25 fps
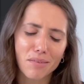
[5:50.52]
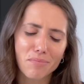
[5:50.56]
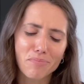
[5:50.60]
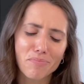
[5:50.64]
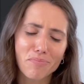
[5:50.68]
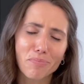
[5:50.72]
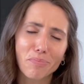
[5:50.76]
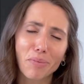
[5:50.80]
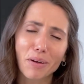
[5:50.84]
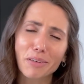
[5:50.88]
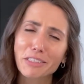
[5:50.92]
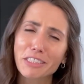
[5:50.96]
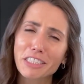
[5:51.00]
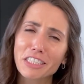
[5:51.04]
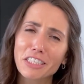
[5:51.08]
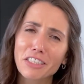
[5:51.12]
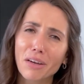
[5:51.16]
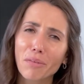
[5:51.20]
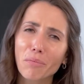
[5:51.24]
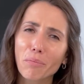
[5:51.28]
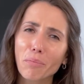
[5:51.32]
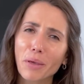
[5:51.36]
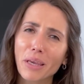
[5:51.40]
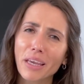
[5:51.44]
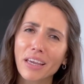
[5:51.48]
bungee
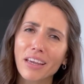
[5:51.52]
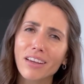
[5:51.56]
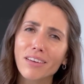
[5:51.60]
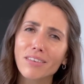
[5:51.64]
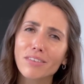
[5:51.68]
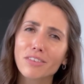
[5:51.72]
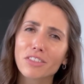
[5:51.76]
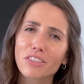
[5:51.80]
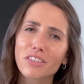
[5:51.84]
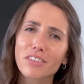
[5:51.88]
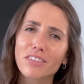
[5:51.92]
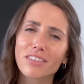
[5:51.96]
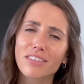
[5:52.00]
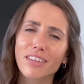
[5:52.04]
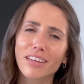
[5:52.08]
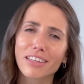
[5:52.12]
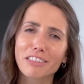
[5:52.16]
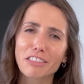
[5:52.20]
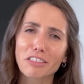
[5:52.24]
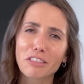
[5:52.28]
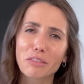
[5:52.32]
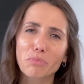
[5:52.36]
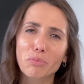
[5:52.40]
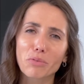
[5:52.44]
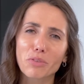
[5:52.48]
jumping that
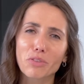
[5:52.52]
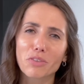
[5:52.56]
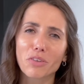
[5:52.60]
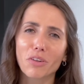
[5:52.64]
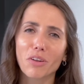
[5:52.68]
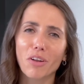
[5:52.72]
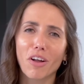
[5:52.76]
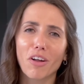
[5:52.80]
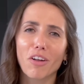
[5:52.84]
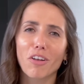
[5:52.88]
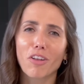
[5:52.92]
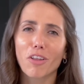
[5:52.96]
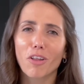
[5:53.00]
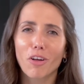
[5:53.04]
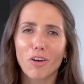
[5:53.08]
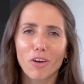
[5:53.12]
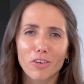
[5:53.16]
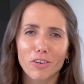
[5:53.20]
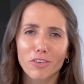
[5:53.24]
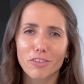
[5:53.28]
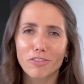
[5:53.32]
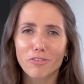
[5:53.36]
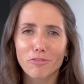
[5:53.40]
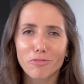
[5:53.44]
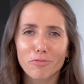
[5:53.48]
just puts a
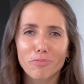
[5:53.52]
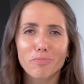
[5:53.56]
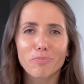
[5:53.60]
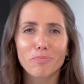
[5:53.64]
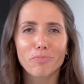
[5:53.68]
lot of